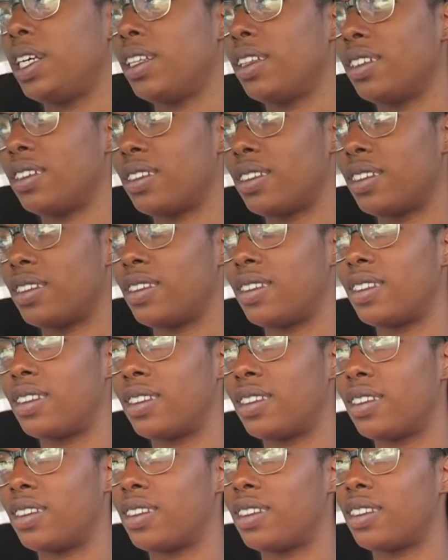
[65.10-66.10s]
in the
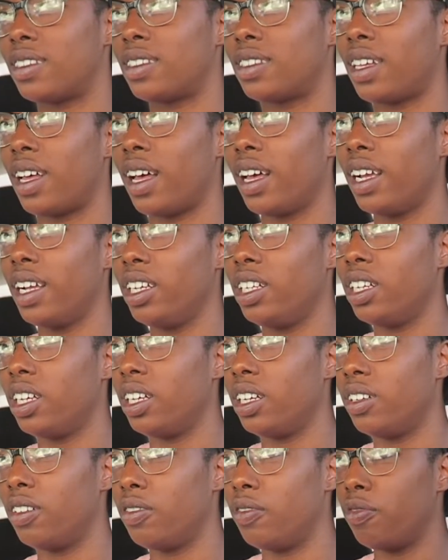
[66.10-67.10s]

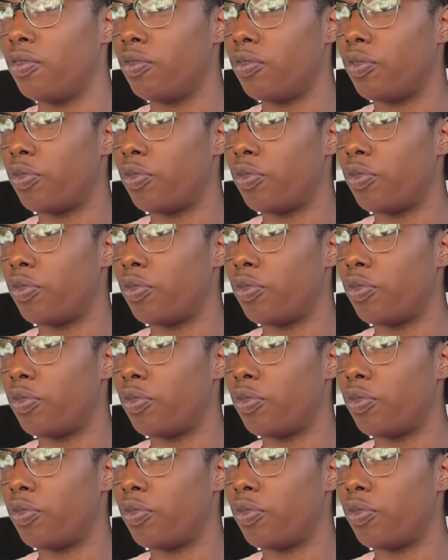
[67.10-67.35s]
sign of,